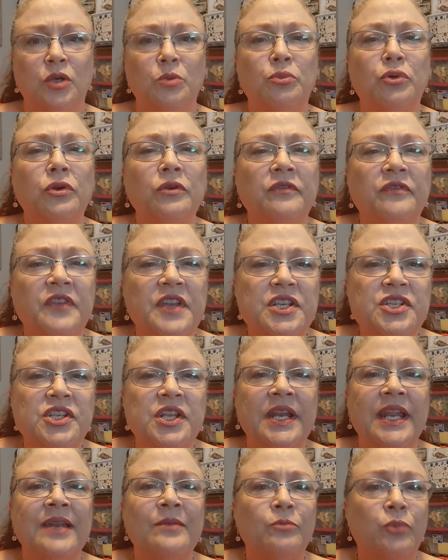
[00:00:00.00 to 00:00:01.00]

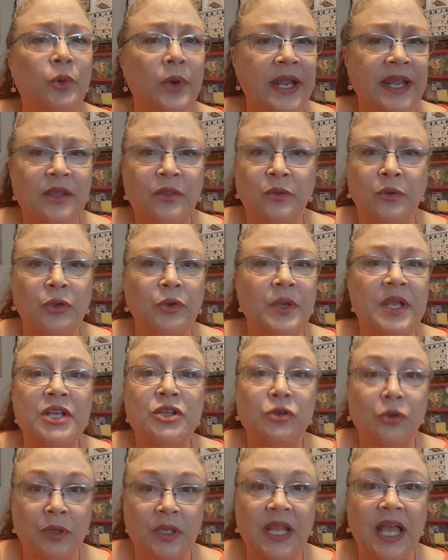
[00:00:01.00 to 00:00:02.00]
provision and breakthrough
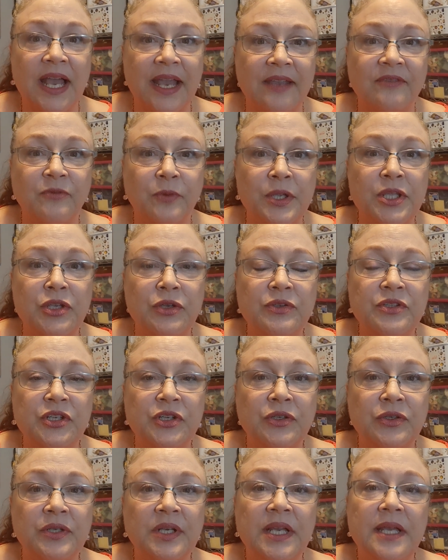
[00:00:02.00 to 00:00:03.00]
in your life when you
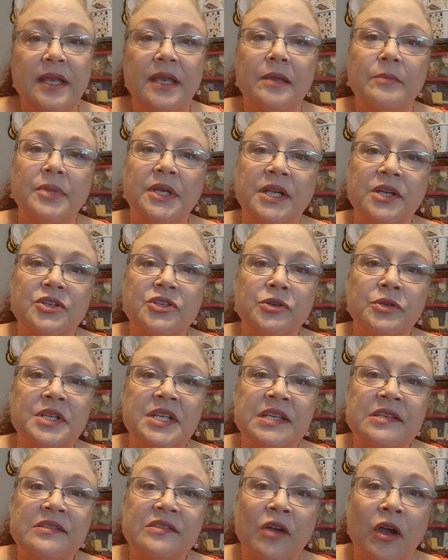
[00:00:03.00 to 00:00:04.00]
do, because you're
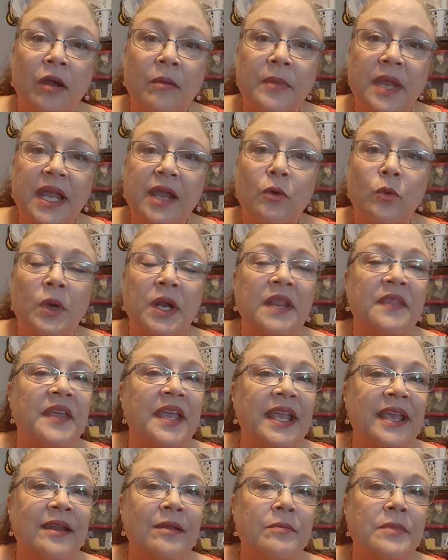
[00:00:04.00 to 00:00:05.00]
disarming one of
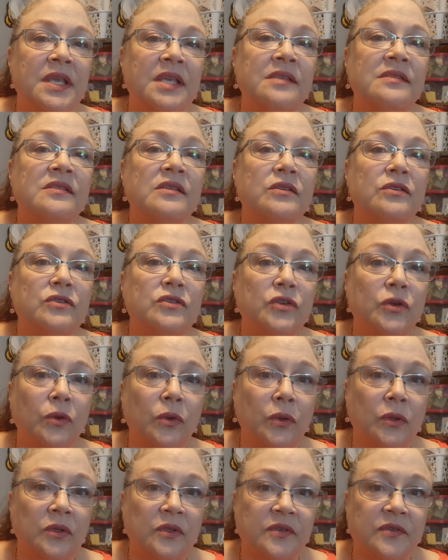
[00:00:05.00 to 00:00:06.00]
the enemy's
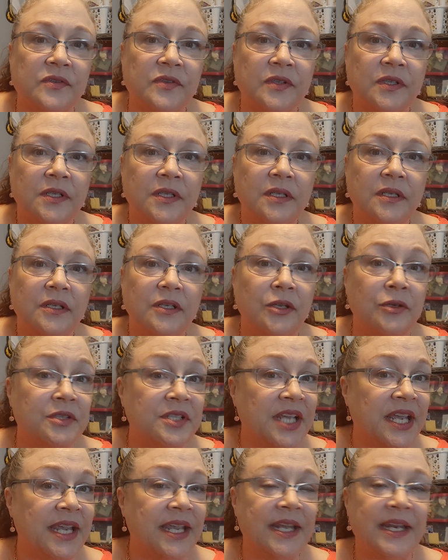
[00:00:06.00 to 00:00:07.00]
tools. You're
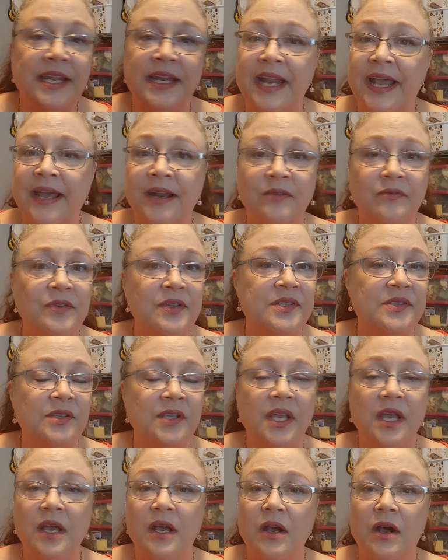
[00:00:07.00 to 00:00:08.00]
taking it out of his
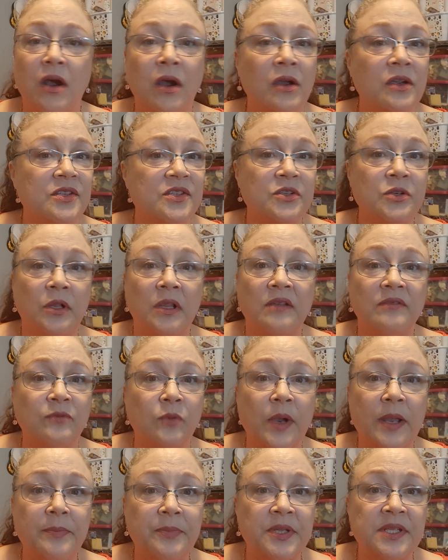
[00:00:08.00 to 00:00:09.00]
arsenal of
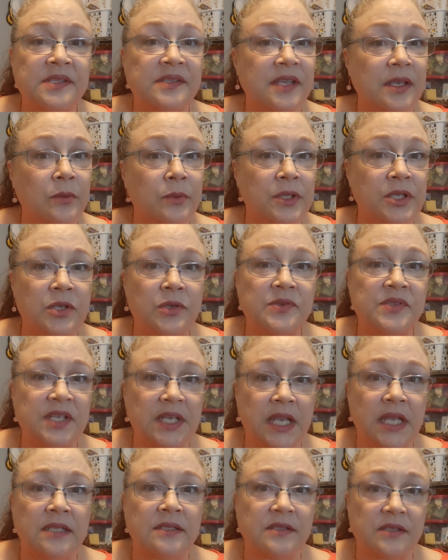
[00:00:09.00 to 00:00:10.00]
weapons he would use
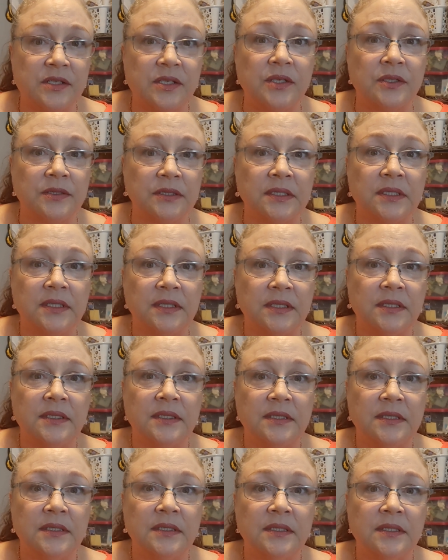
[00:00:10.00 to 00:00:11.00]
against you.
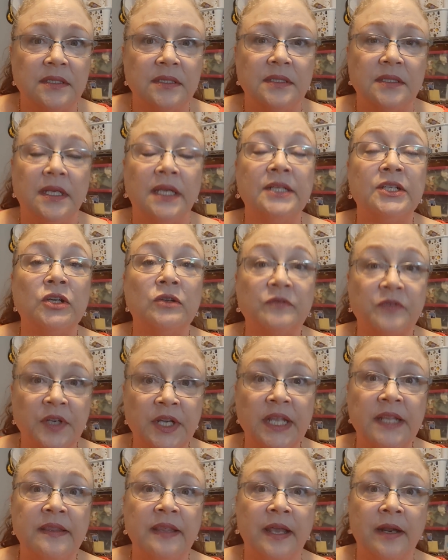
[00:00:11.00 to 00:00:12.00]
And don't
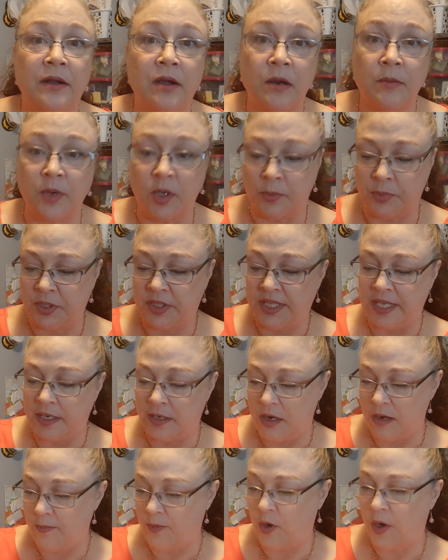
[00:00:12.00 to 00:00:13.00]
forget that armor. Put that
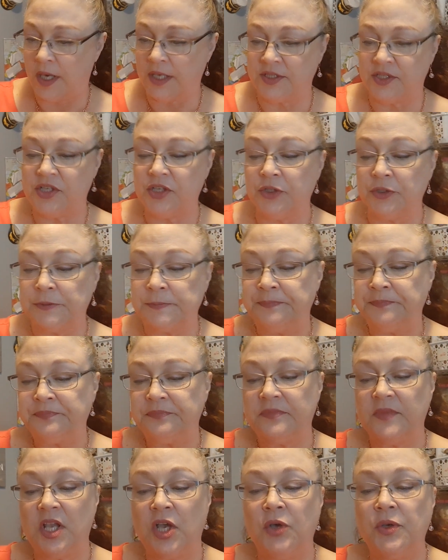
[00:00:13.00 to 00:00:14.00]
armor on too.
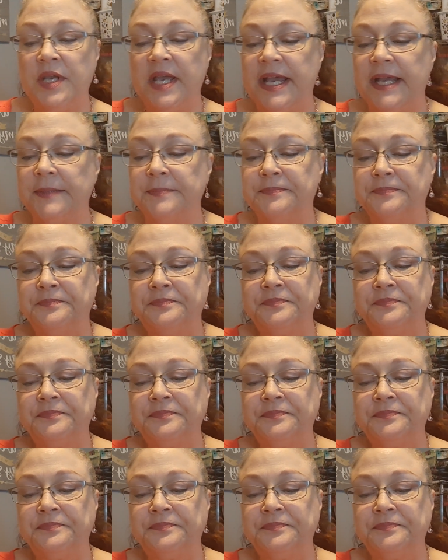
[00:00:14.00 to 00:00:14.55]
Okay.